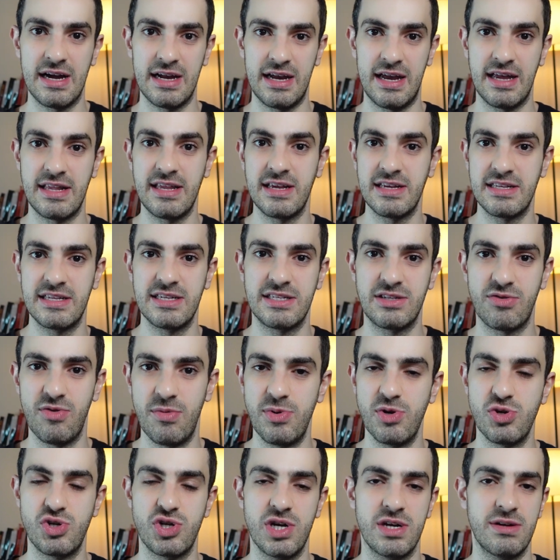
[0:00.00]
getting
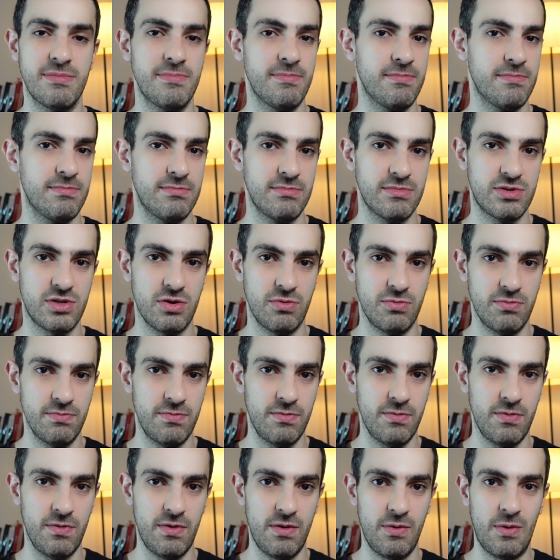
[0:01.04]
distribution. So
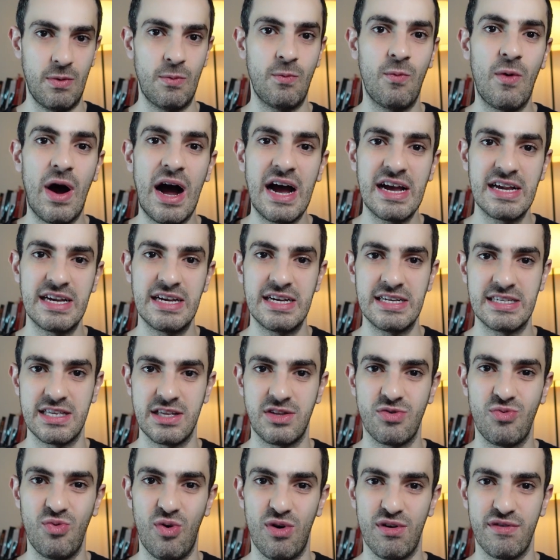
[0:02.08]
why is
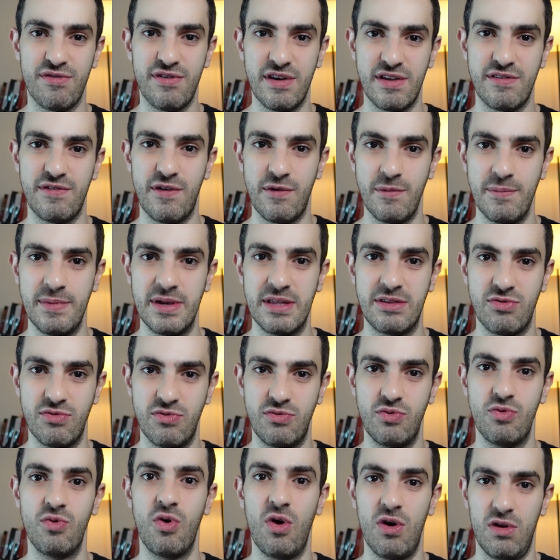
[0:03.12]
it worth it for me to
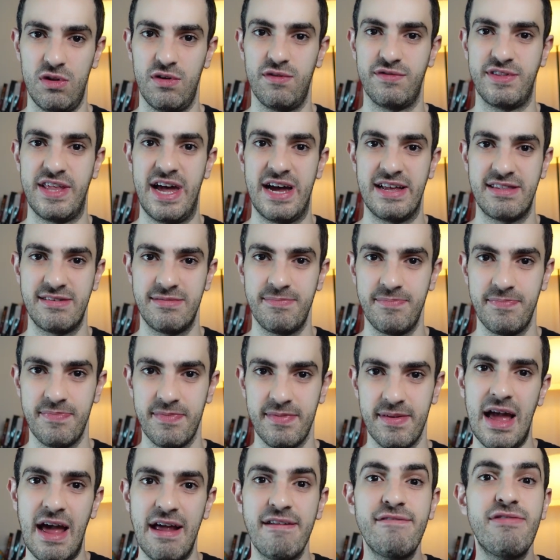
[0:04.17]
do all of that?
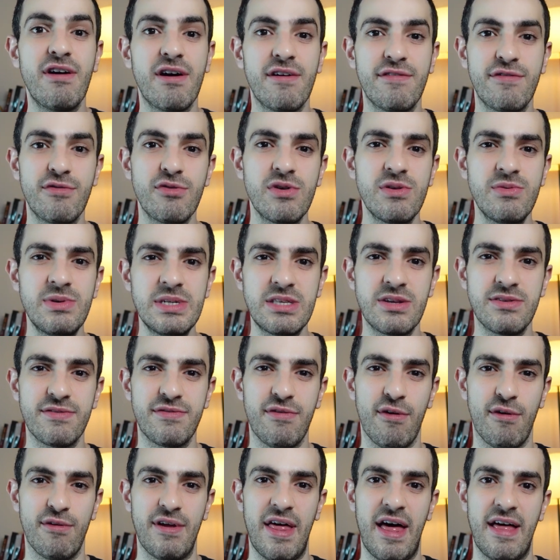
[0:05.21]
And there are three reasons
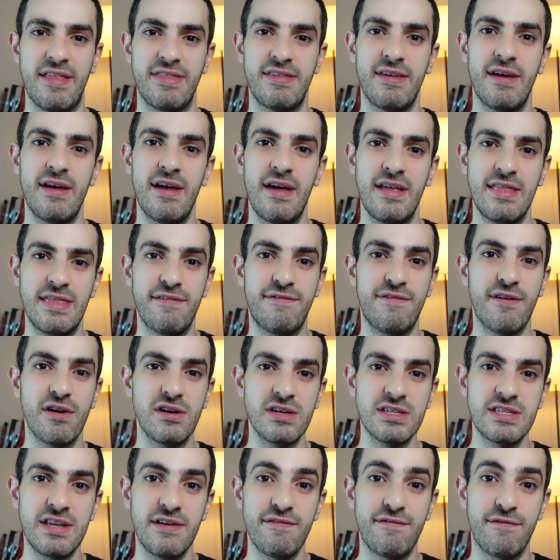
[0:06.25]
for that. The
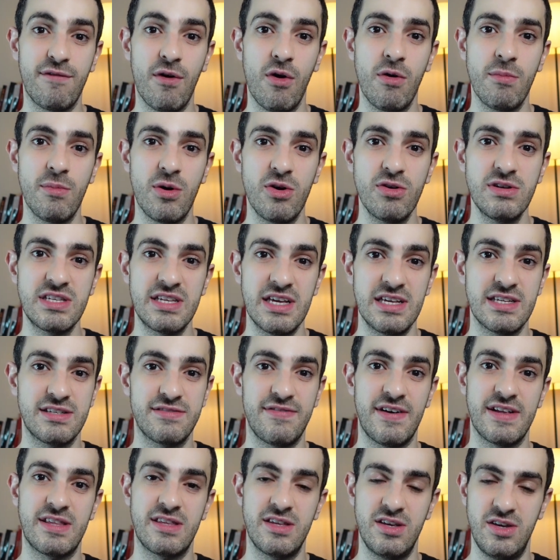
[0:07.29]
first and foremost is
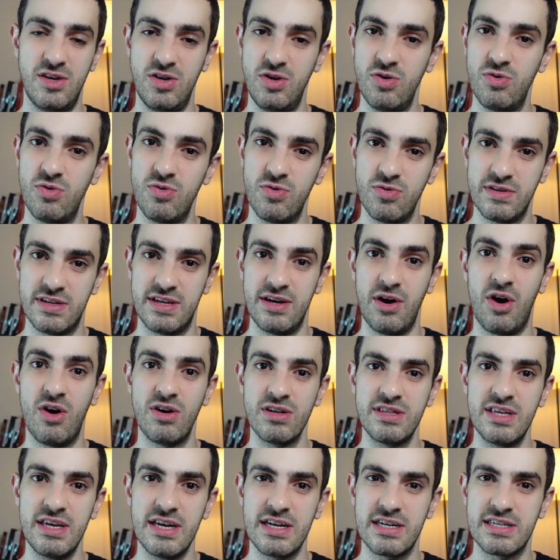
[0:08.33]
that you, the
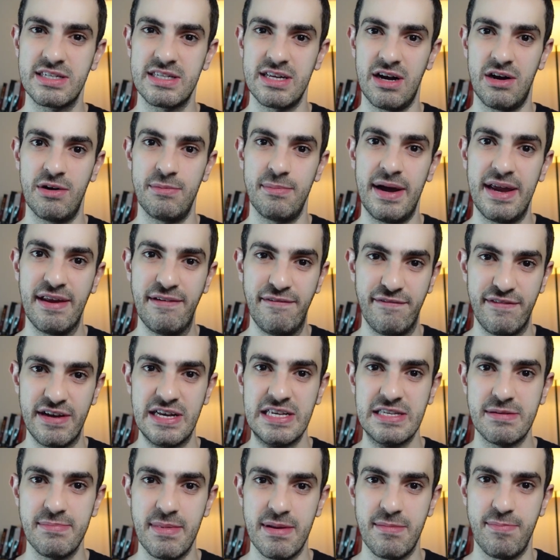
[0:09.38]
audience, are my
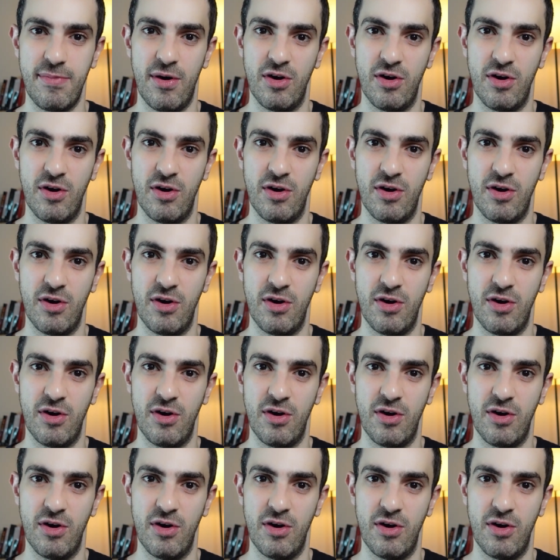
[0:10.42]
investment